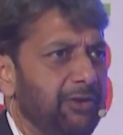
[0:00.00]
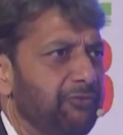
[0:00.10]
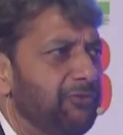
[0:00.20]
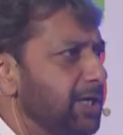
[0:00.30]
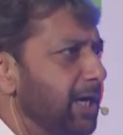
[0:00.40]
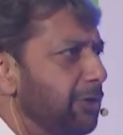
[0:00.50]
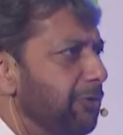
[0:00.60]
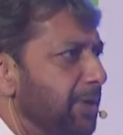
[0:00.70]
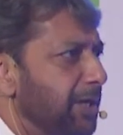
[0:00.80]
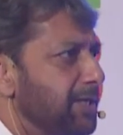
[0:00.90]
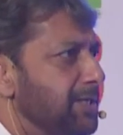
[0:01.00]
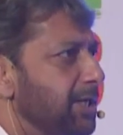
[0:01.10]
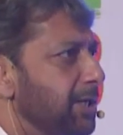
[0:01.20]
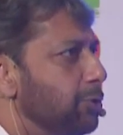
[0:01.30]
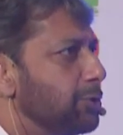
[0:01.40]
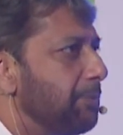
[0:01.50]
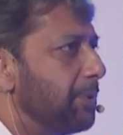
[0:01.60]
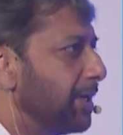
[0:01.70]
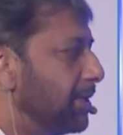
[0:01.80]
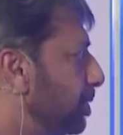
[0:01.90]
If what kind of pregnancy-induced
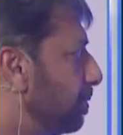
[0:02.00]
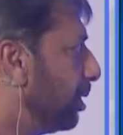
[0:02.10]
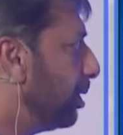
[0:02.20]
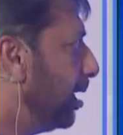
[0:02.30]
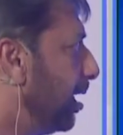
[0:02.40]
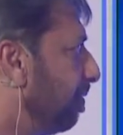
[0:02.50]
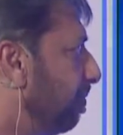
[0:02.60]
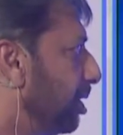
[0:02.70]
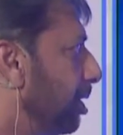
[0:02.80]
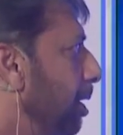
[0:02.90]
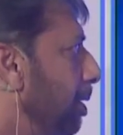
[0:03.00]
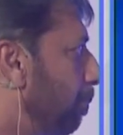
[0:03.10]
hypertension you're dealing with,